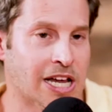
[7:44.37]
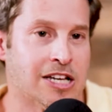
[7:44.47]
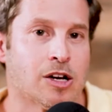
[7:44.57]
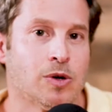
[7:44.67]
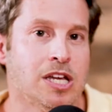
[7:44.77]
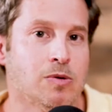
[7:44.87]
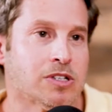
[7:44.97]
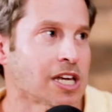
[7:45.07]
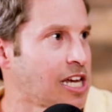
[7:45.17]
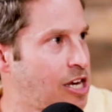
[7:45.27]
And so he was
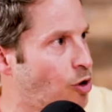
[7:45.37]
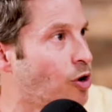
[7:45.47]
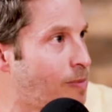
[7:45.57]
like a hero of